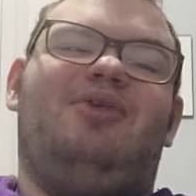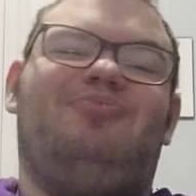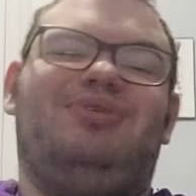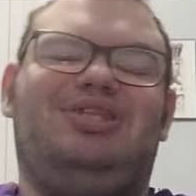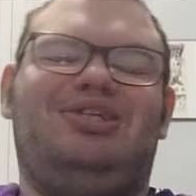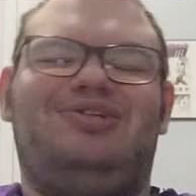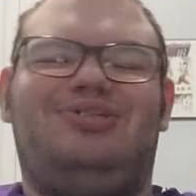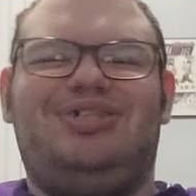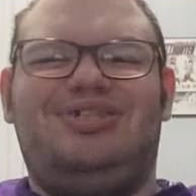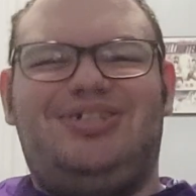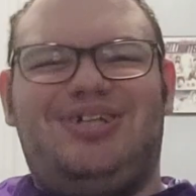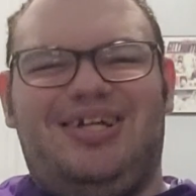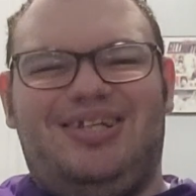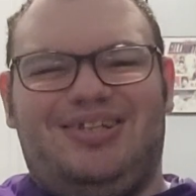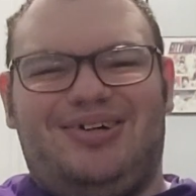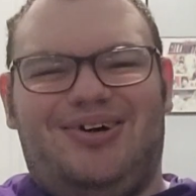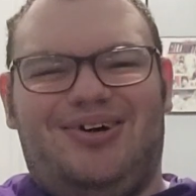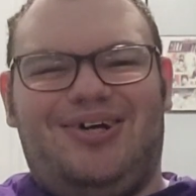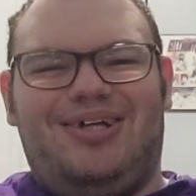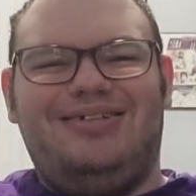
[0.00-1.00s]
But they're just like
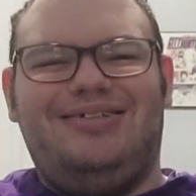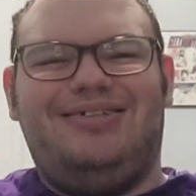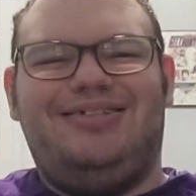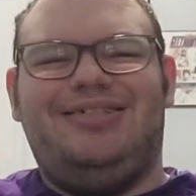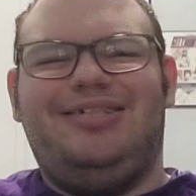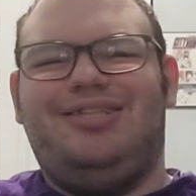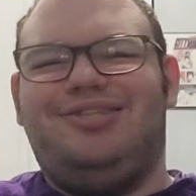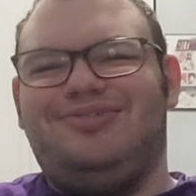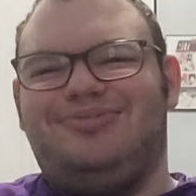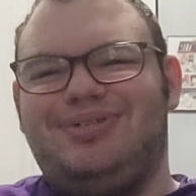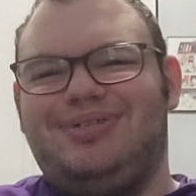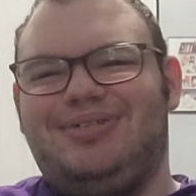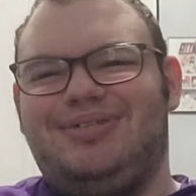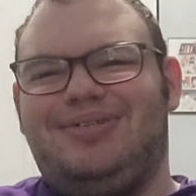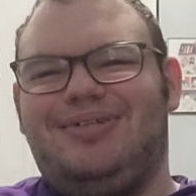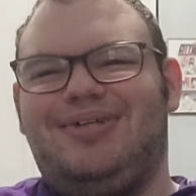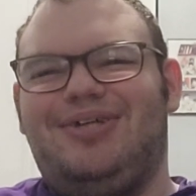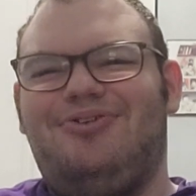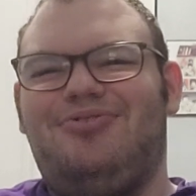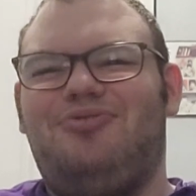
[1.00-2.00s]
talking shit to each
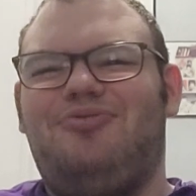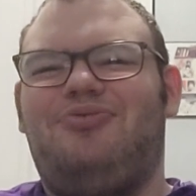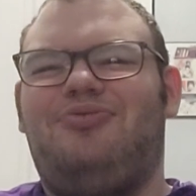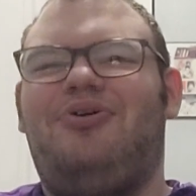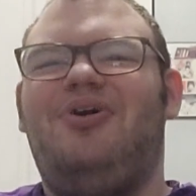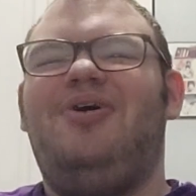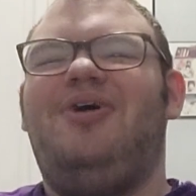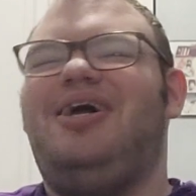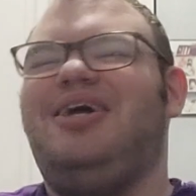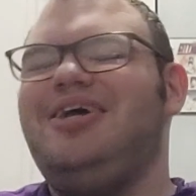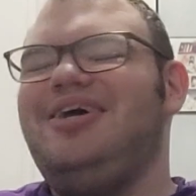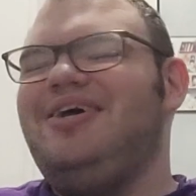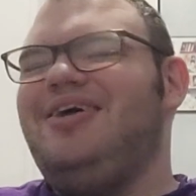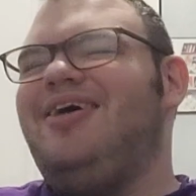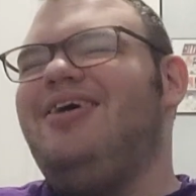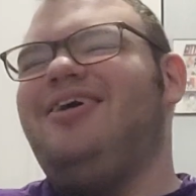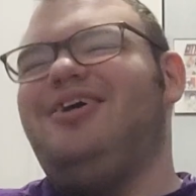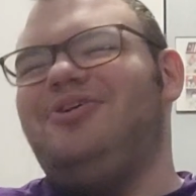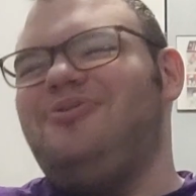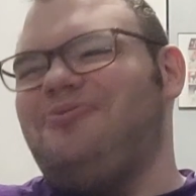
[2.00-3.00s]
other, like
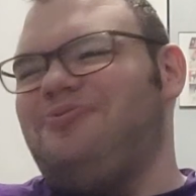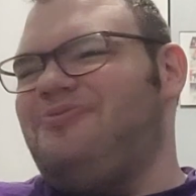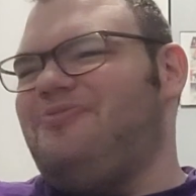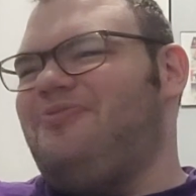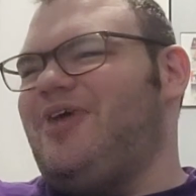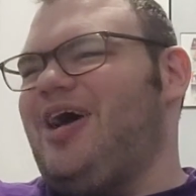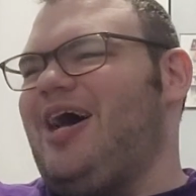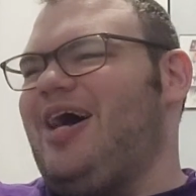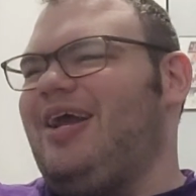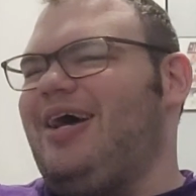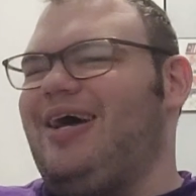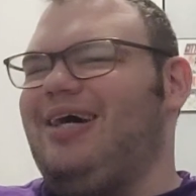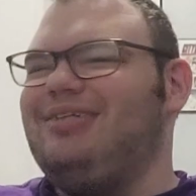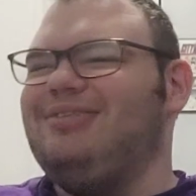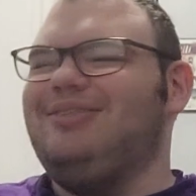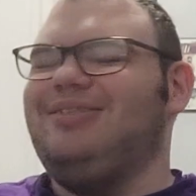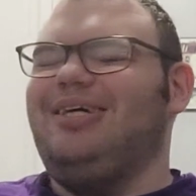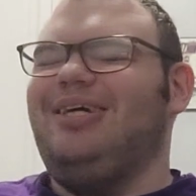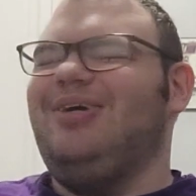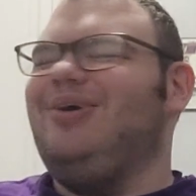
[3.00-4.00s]
you fat
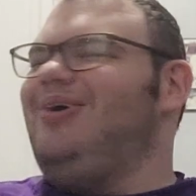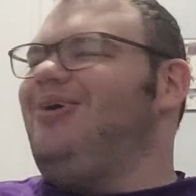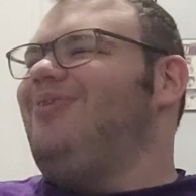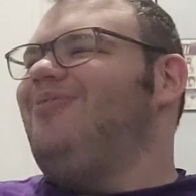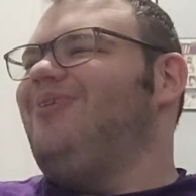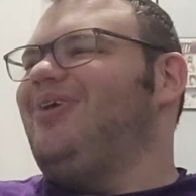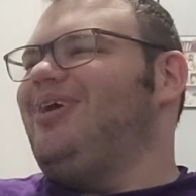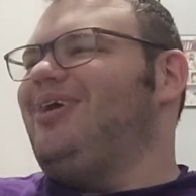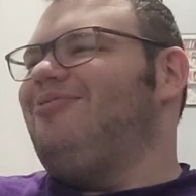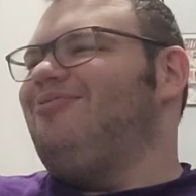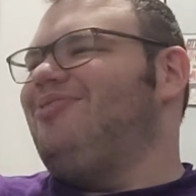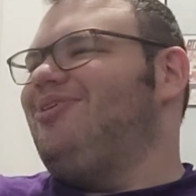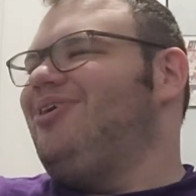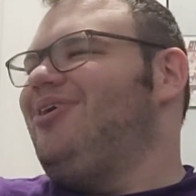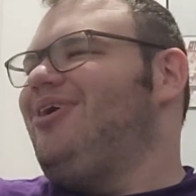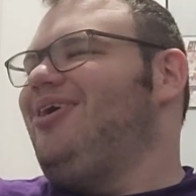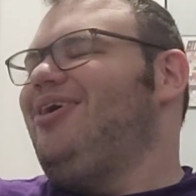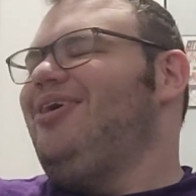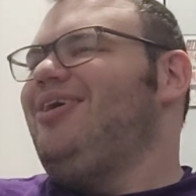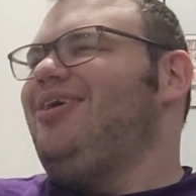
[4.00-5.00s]
ass, like whatever.
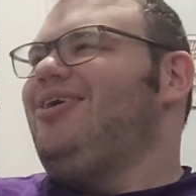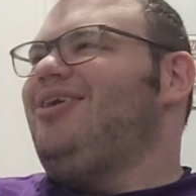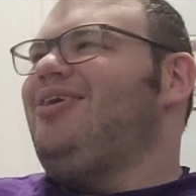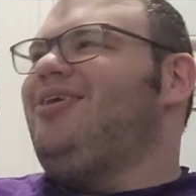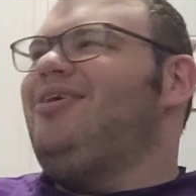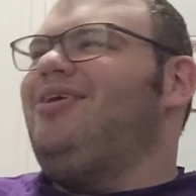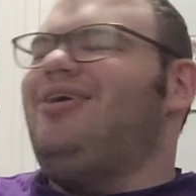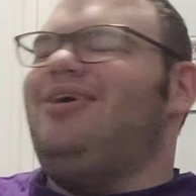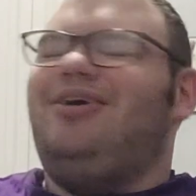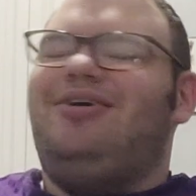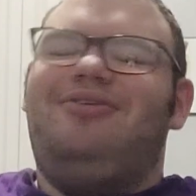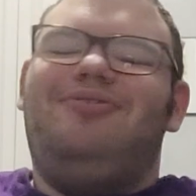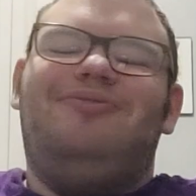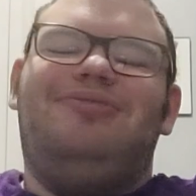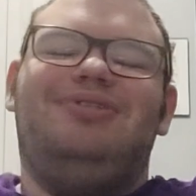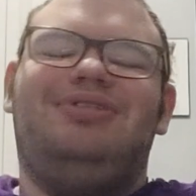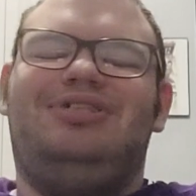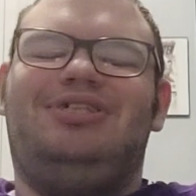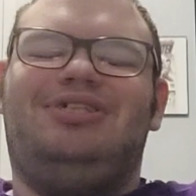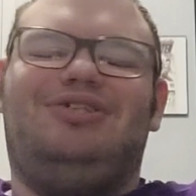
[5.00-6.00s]
It
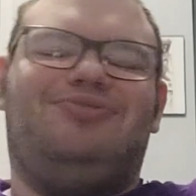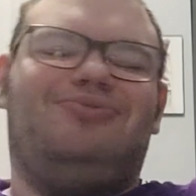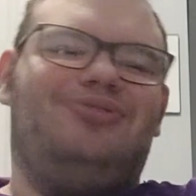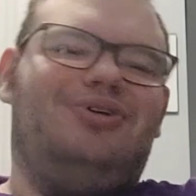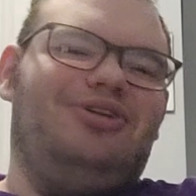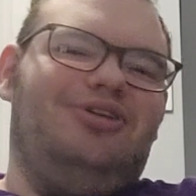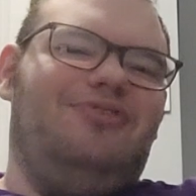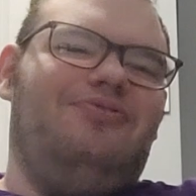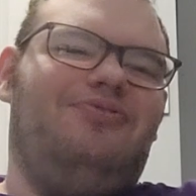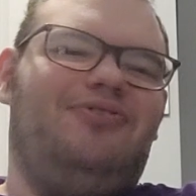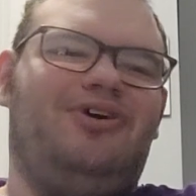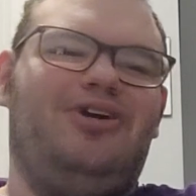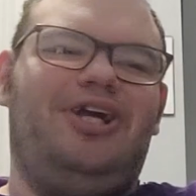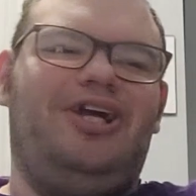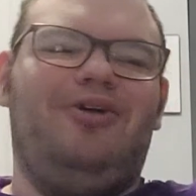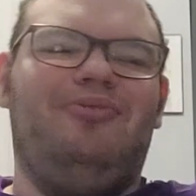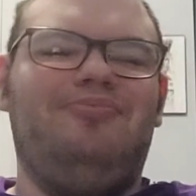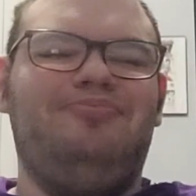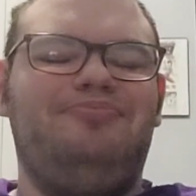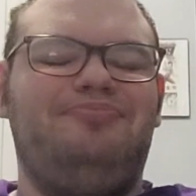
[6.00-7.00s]
was just really funny.